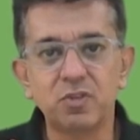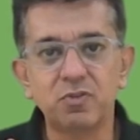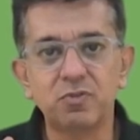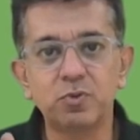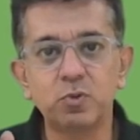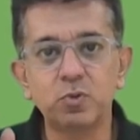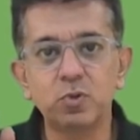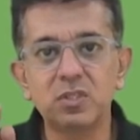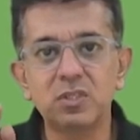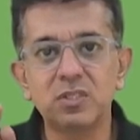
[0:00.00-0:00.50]

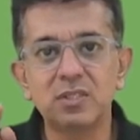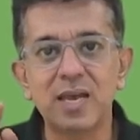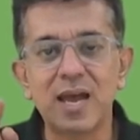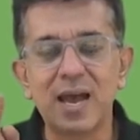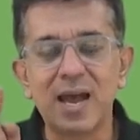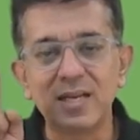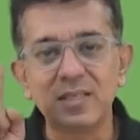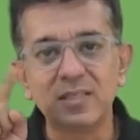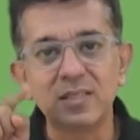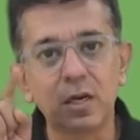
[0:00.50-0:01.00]
Foods
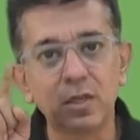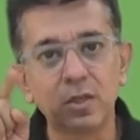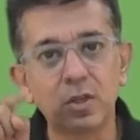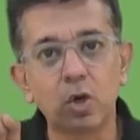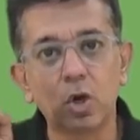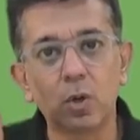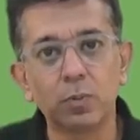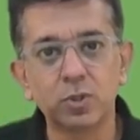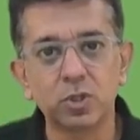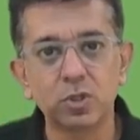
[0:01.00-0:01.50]
has other
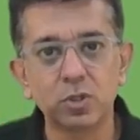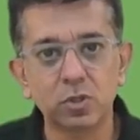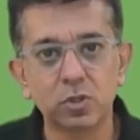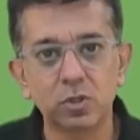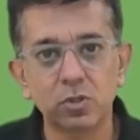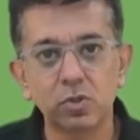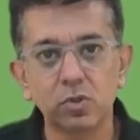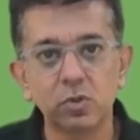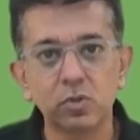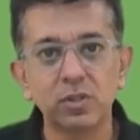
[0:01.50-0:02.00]
options
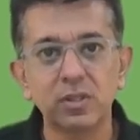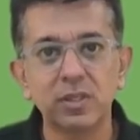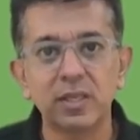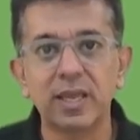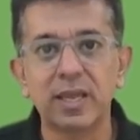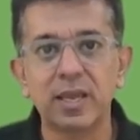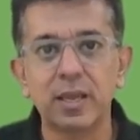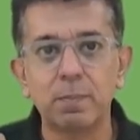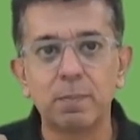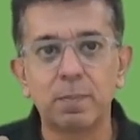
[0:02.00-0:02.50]
also.
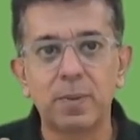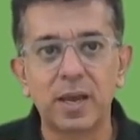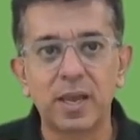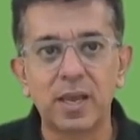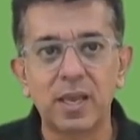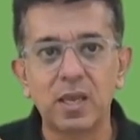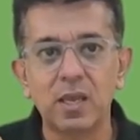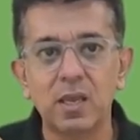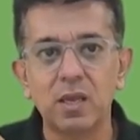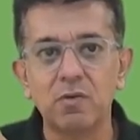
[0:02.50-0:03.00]
They can
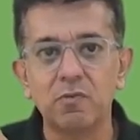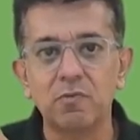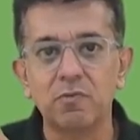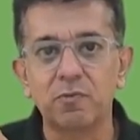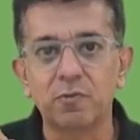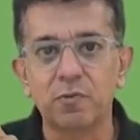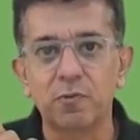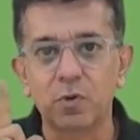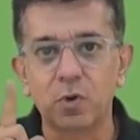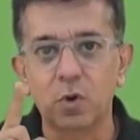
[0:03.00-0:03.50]
buy
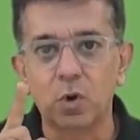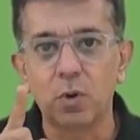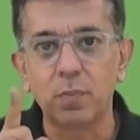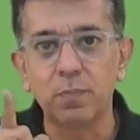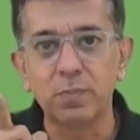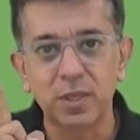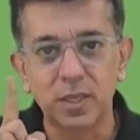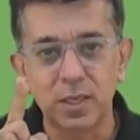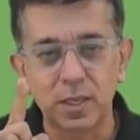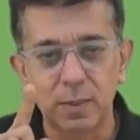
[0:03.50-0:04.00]

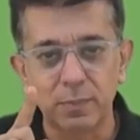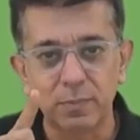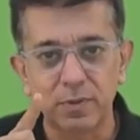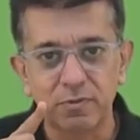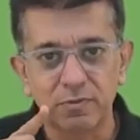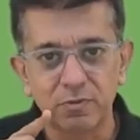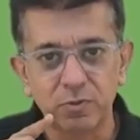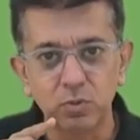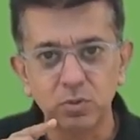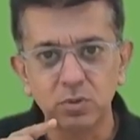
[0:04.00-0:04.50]
from
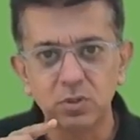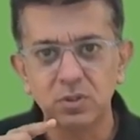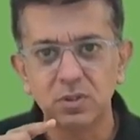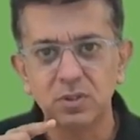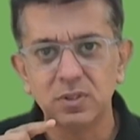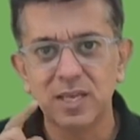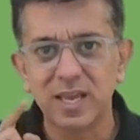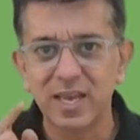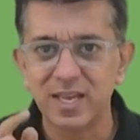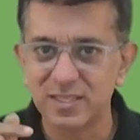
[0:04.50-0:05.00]
Yummy
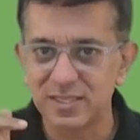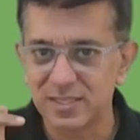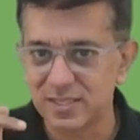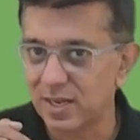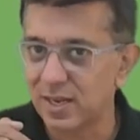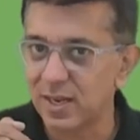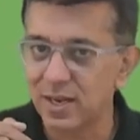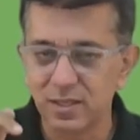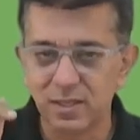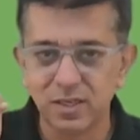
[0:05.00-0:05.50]
Foods and
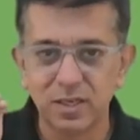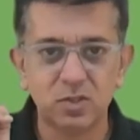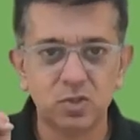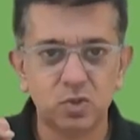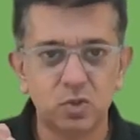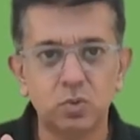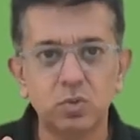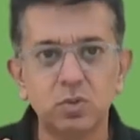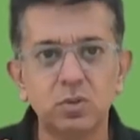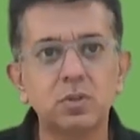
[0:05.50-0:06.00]
sell at their
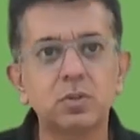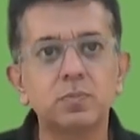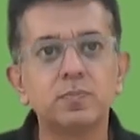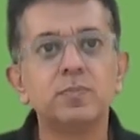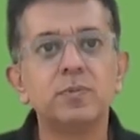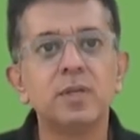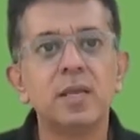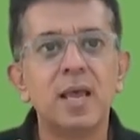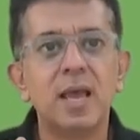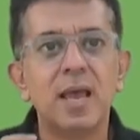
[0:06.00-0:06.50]
stores.
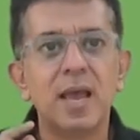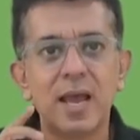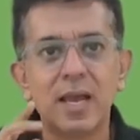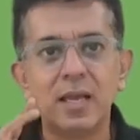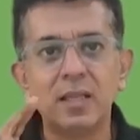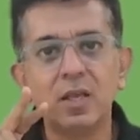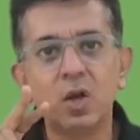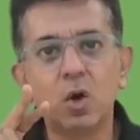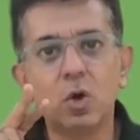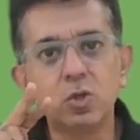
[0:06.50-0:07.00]

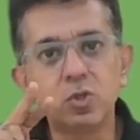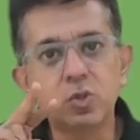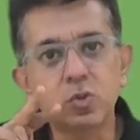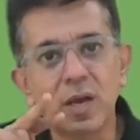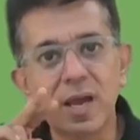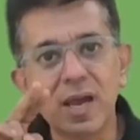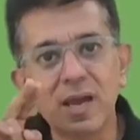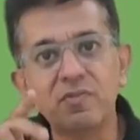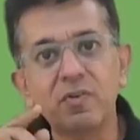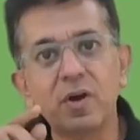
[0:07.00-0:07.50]
And they also
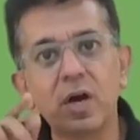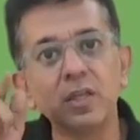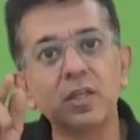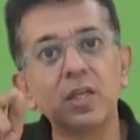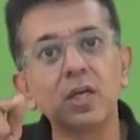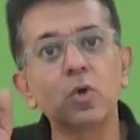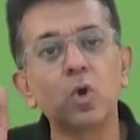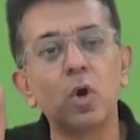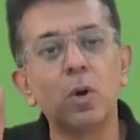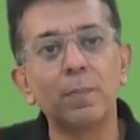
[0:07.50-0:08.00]
have
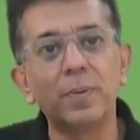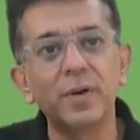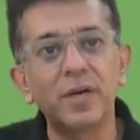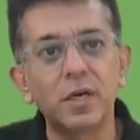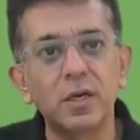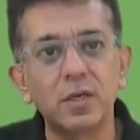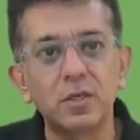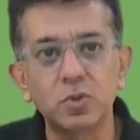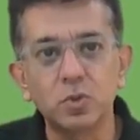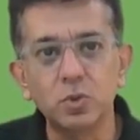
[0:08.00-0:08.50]
other
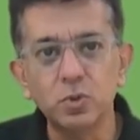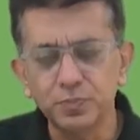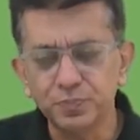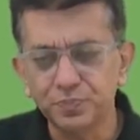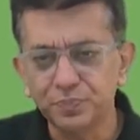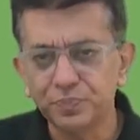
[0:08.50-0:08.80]
competitors, no?